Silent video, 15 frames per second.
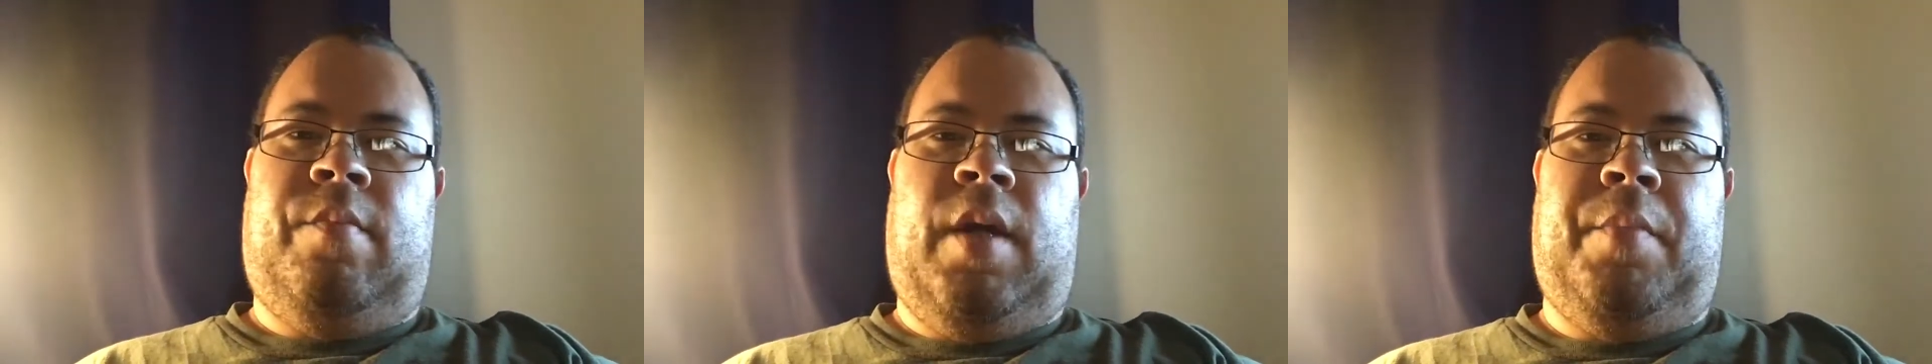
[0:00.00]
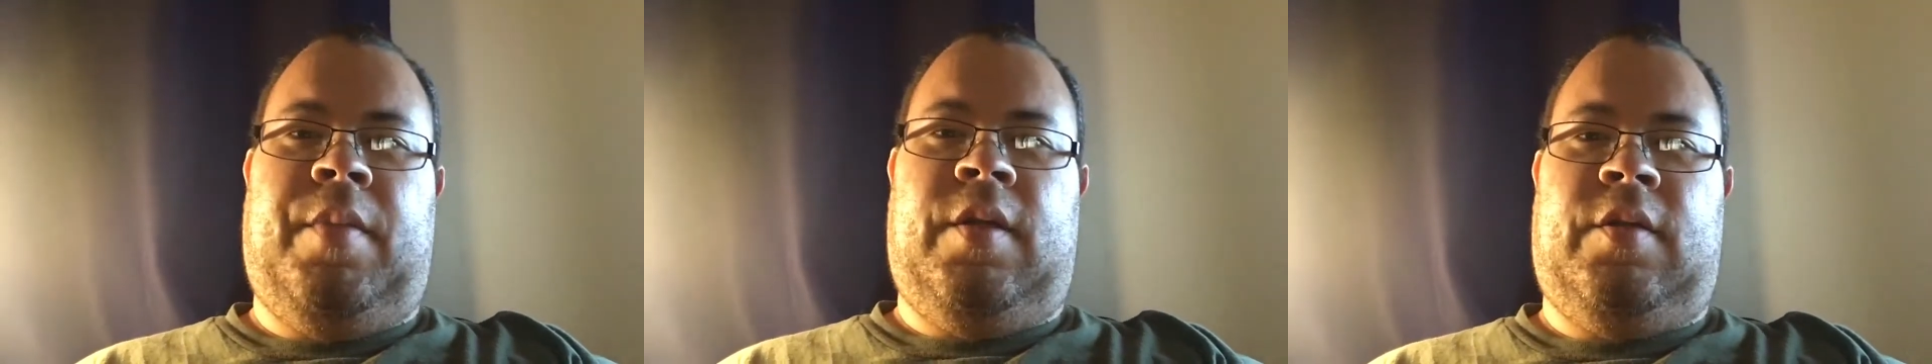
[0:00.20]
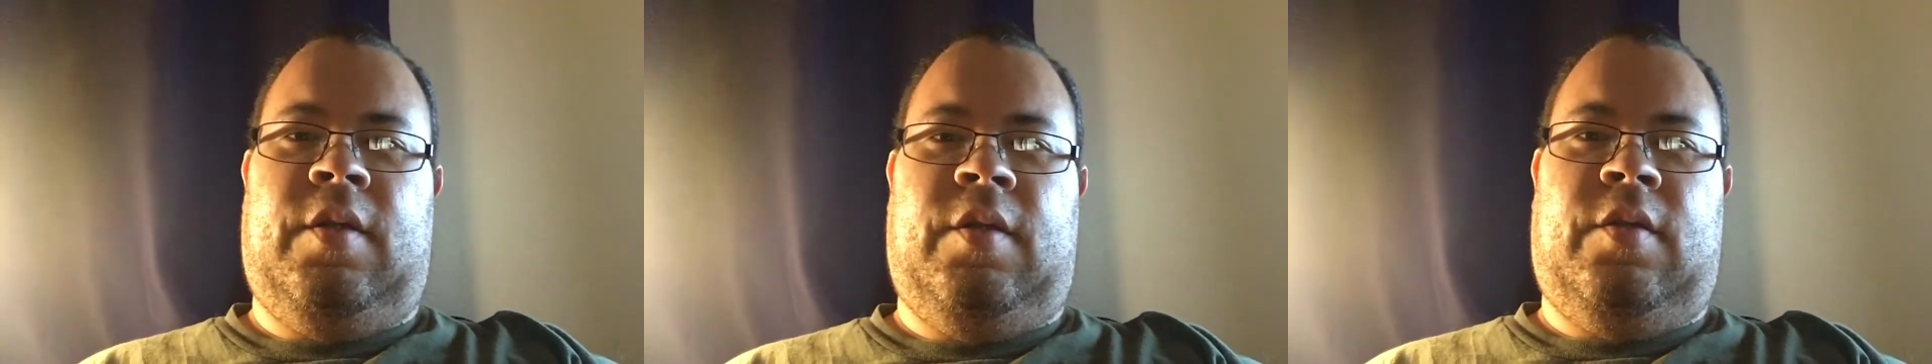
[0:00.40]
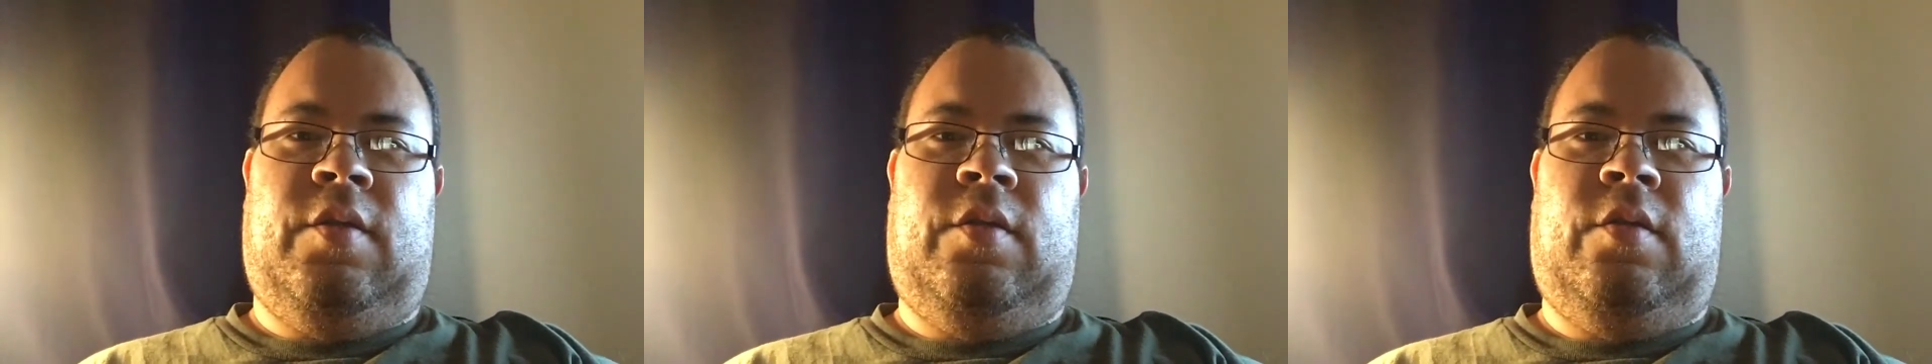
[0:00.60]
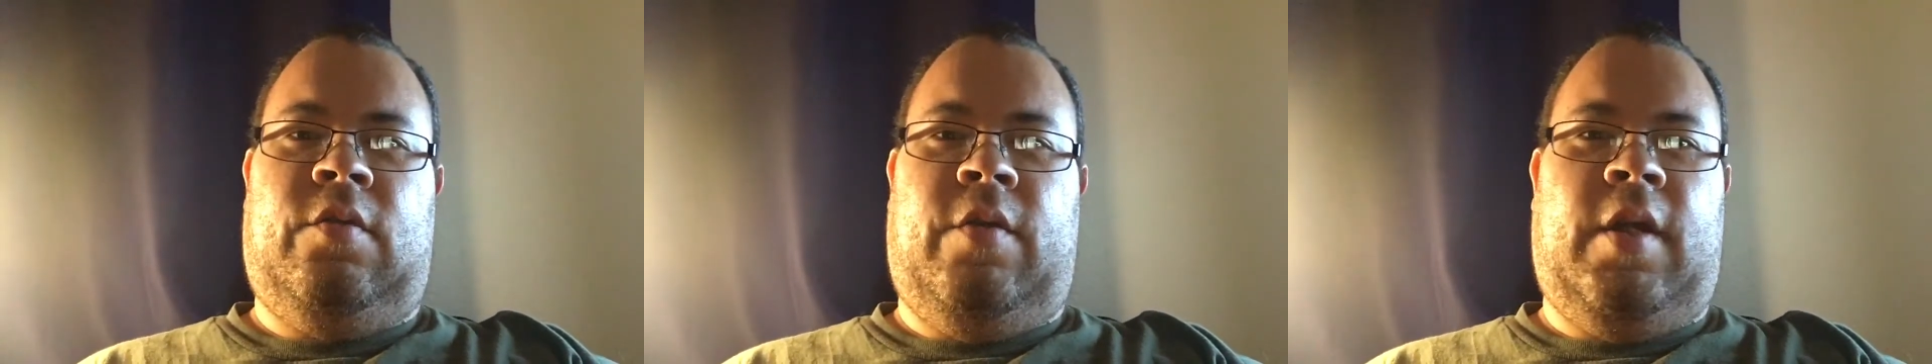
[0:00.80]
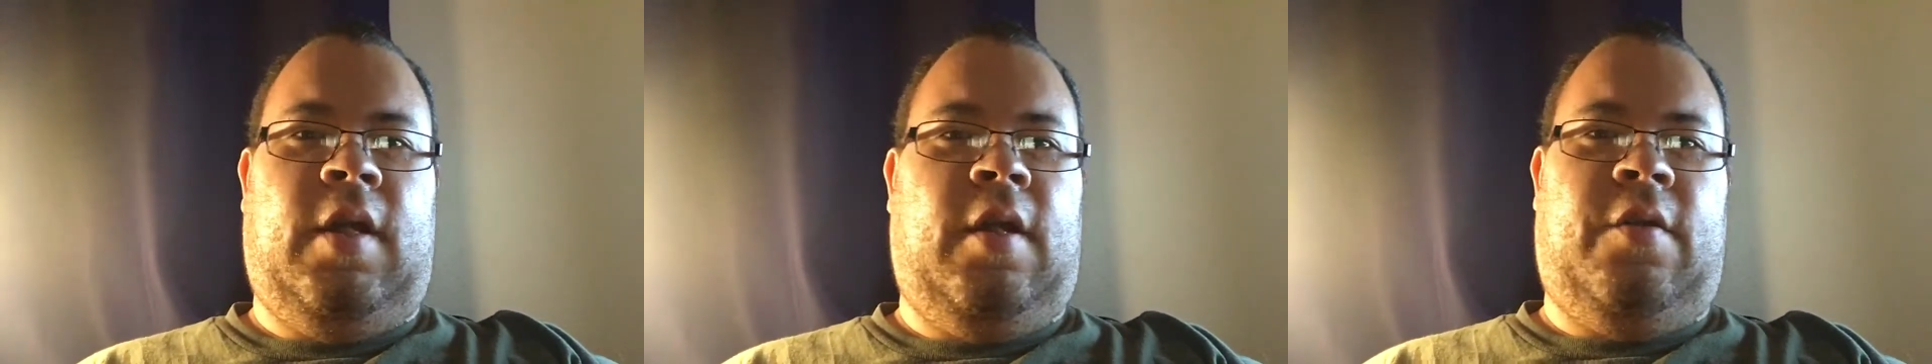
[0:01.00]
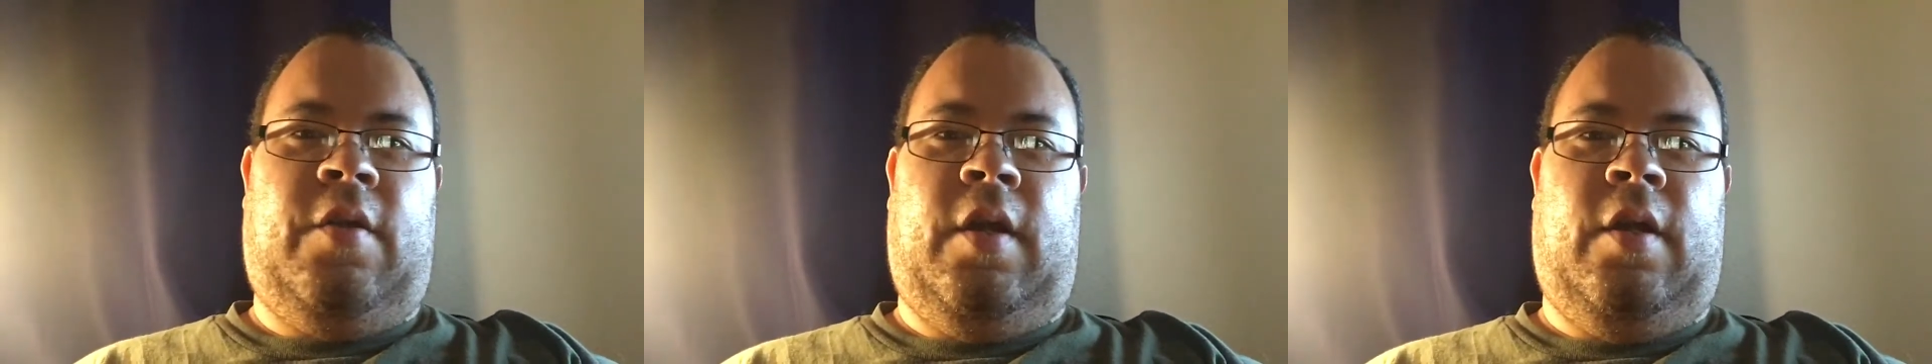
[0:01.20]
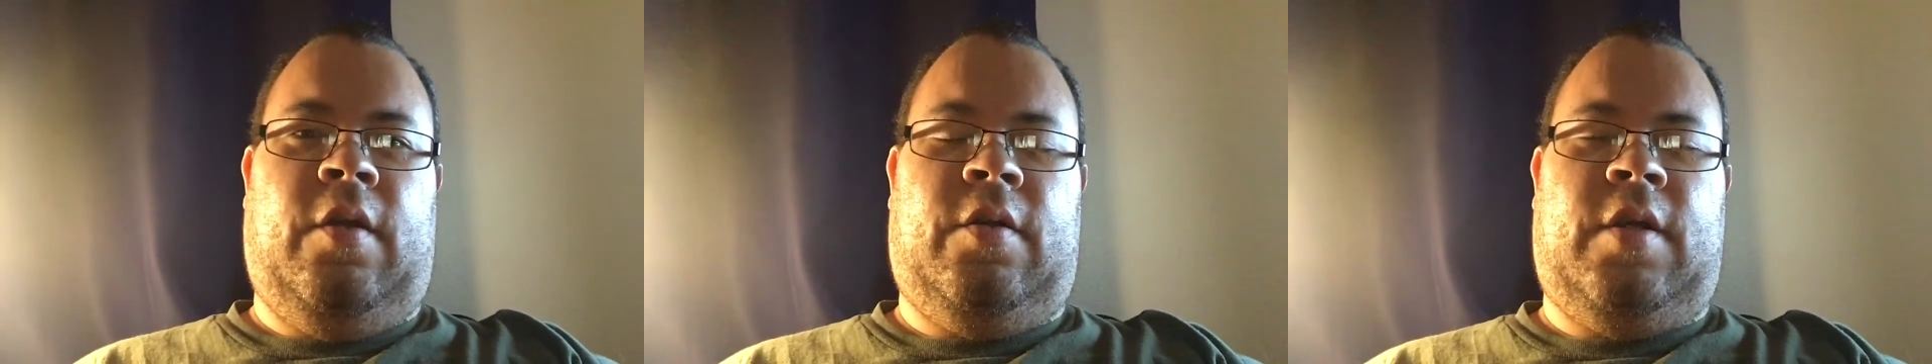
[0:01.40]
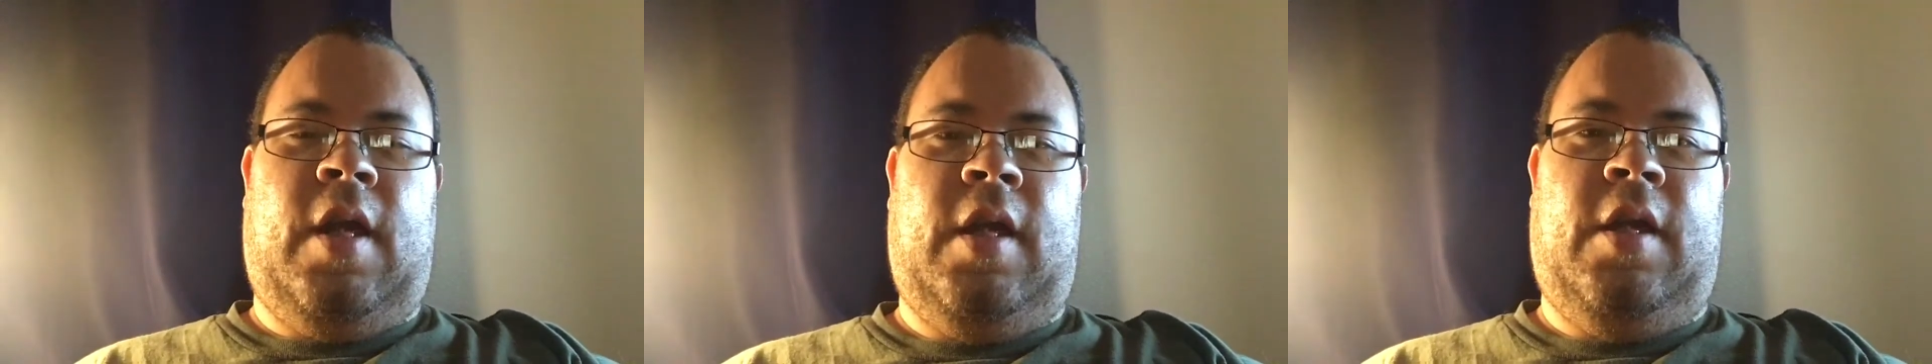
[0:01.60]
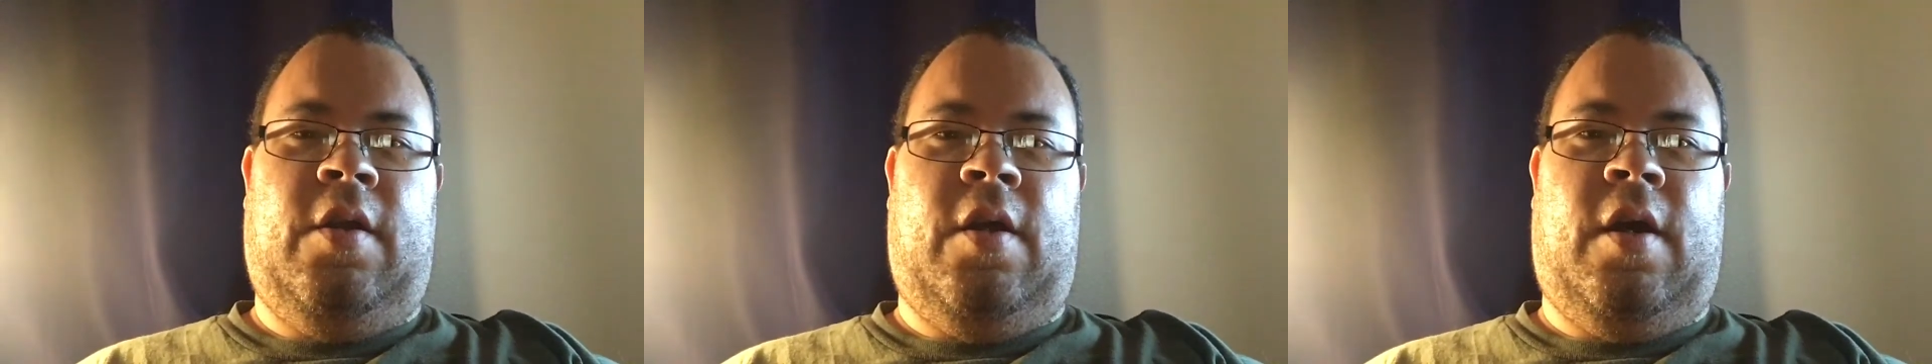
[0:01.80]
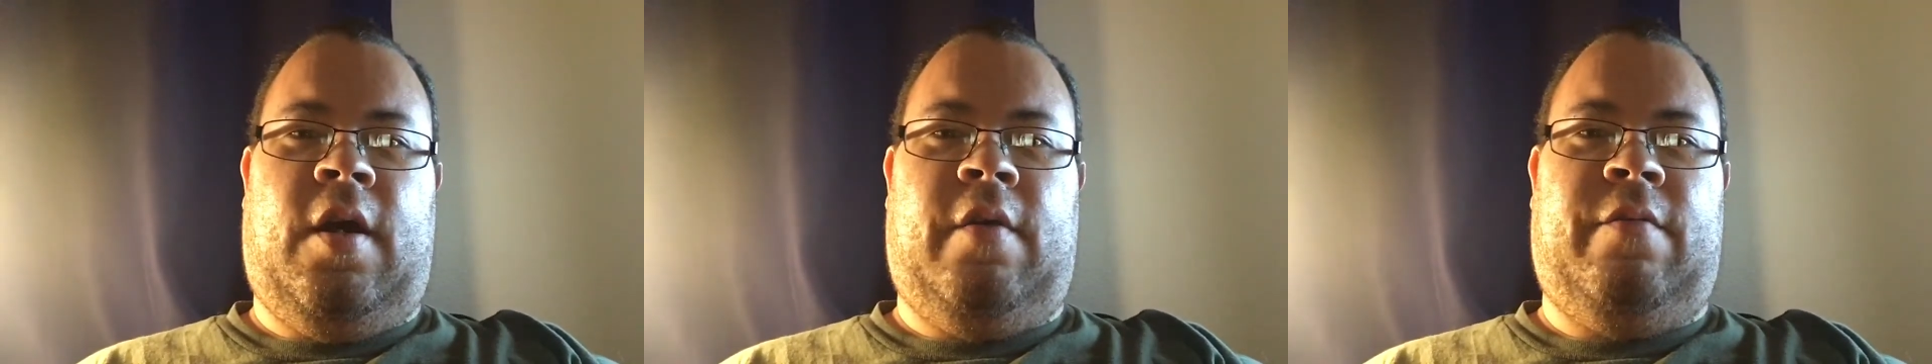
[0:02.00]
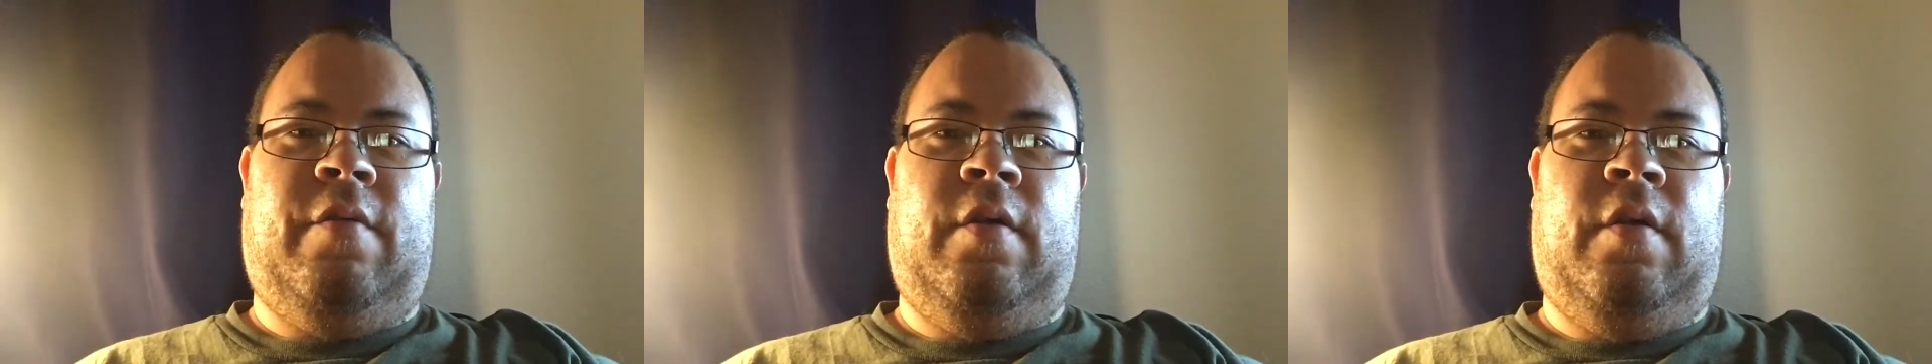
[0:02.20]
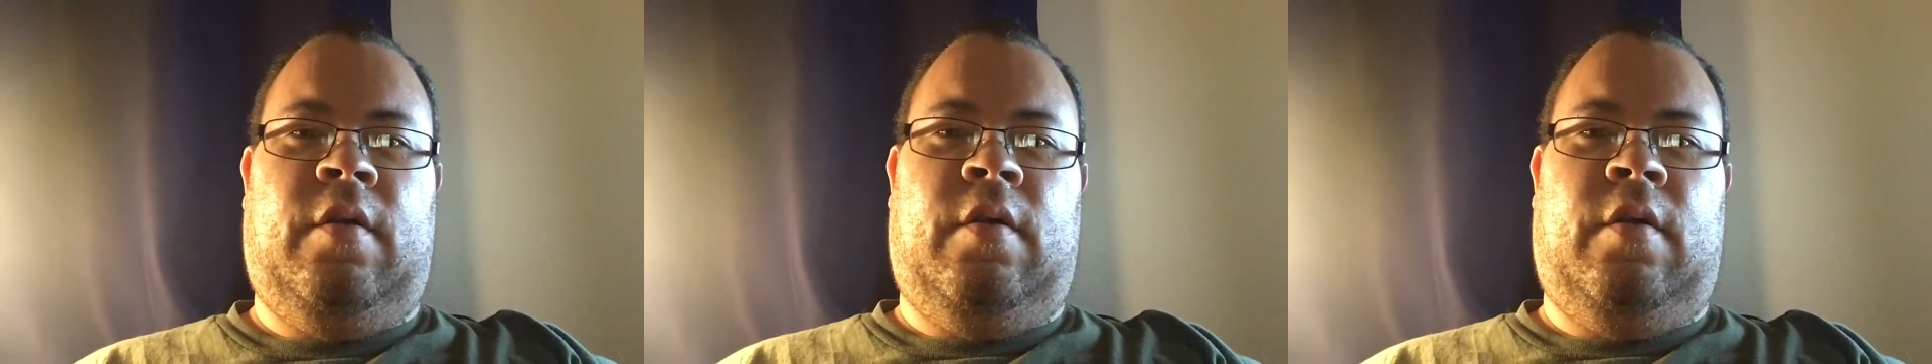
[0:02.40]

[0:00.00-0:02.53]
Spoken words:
my business doing anything or taking off?